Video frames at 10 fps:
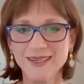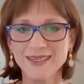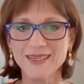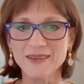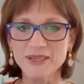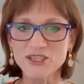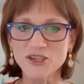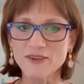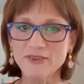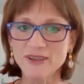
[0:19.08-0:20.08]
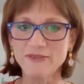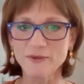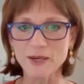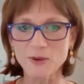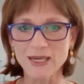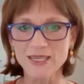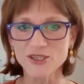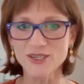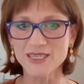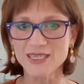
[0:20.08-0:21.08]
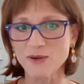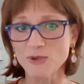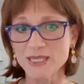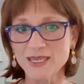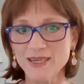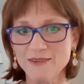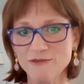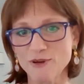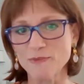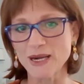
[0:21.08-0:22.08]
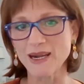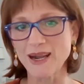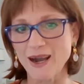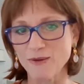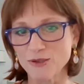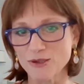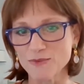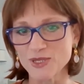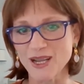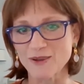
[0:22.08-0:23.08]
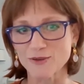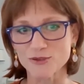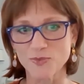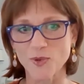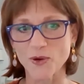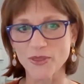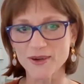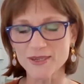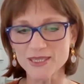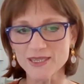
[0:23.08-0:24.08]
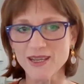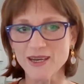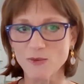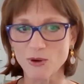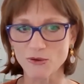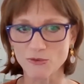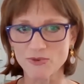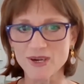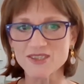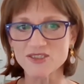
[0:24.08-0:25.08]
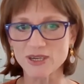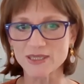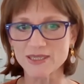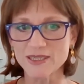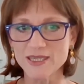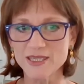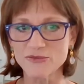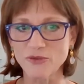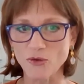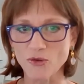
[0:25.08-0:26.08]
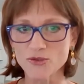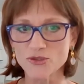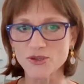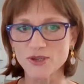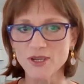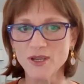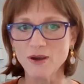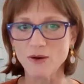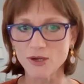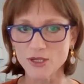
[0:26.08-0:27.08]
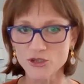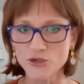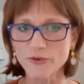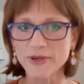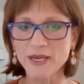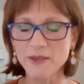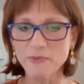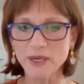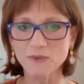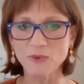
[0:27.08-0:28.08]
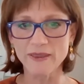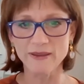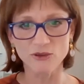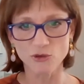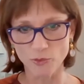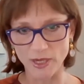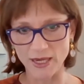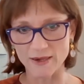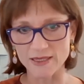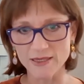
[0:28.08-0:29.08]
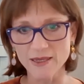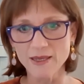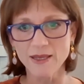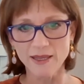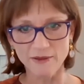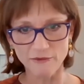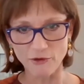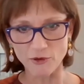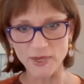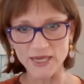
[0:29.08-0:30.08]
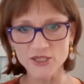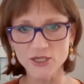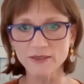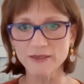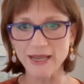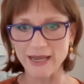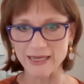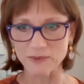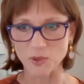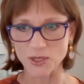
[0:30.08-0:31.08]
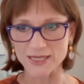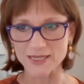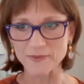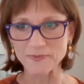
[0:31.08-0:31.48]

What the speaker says: The vision of Lymphoma Coalition is equity in lymphoma outcomes across borders, and our current strategy is focused on ensuring impact within two pillars: information and advocacy.